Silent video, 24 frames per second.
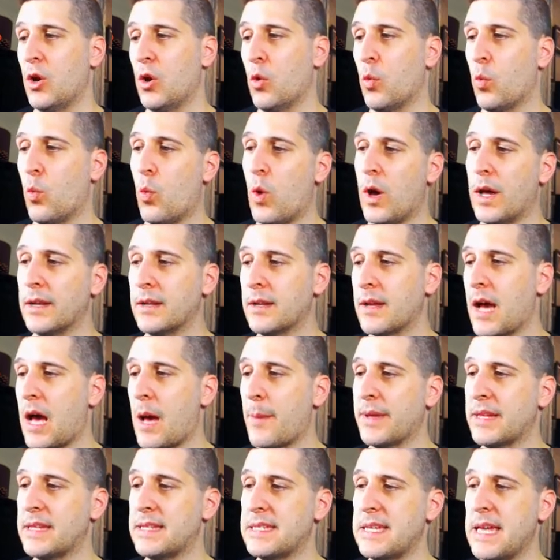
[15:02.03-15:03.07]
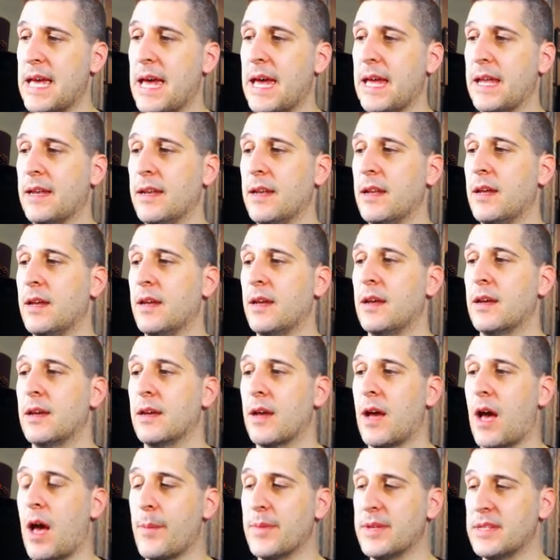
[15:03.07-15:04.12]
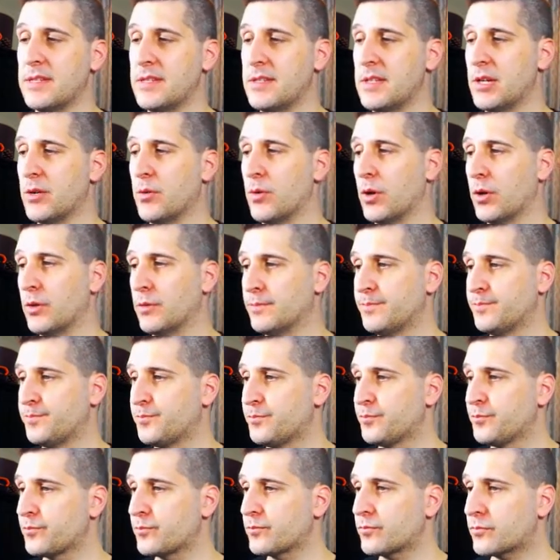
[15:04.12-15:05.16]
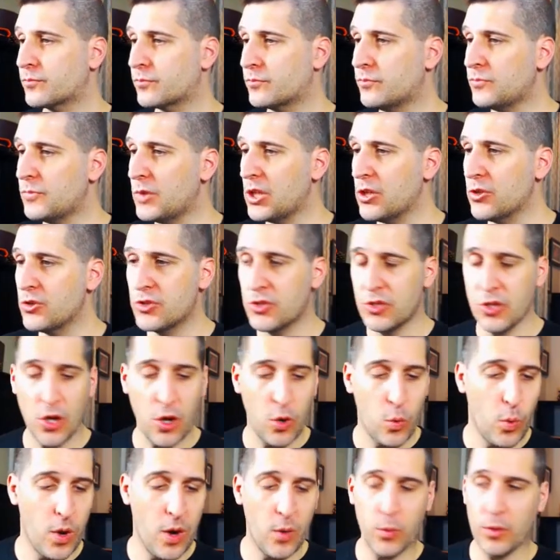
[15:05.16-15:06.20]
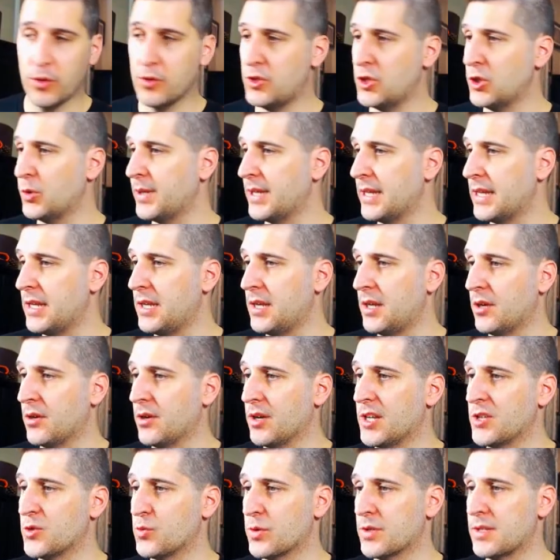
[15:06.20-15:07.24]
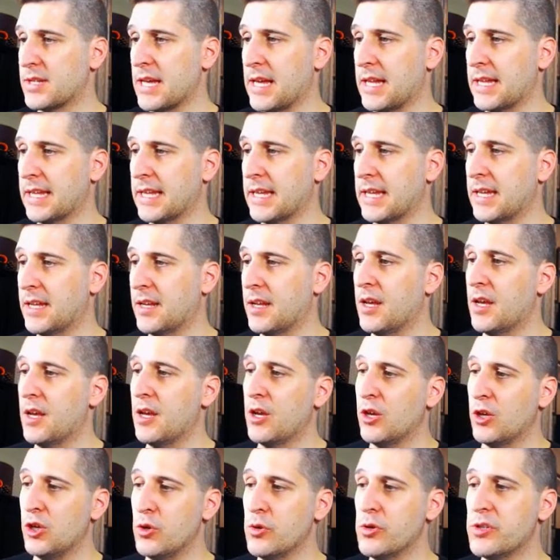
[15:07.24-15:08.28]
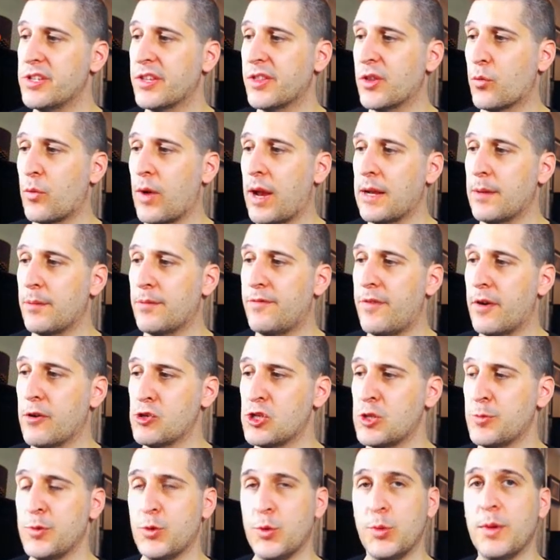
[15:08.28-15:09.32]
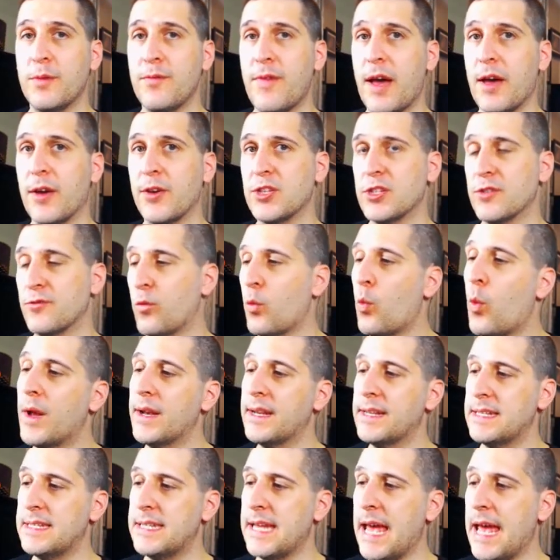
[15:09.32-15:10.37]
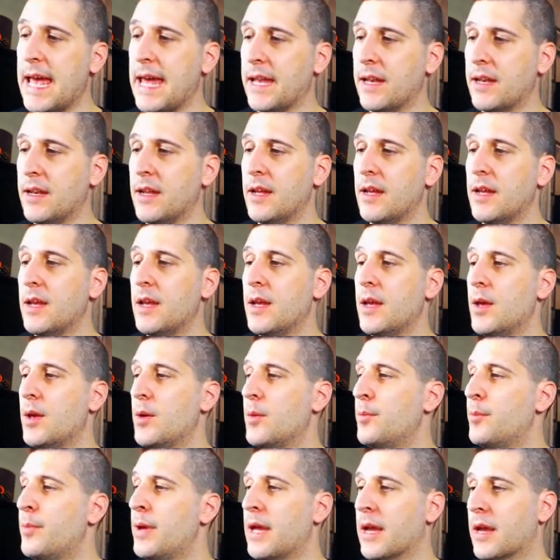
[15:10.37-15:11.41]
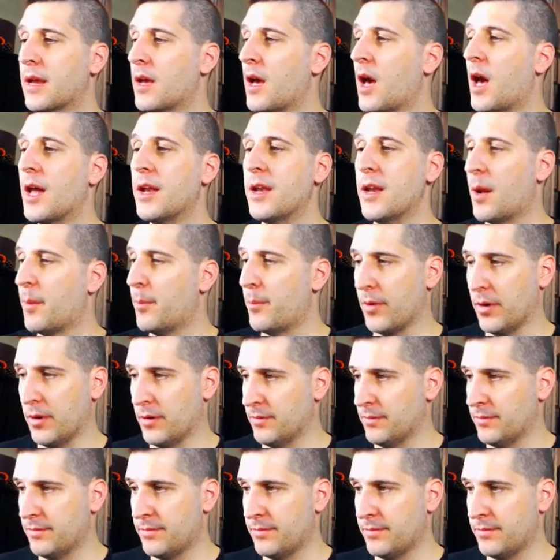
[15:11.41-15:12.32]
1 comma 10 comma 0. So what we're doing here is we're telling it, using the random function between the values of 1 and 10, pick a number.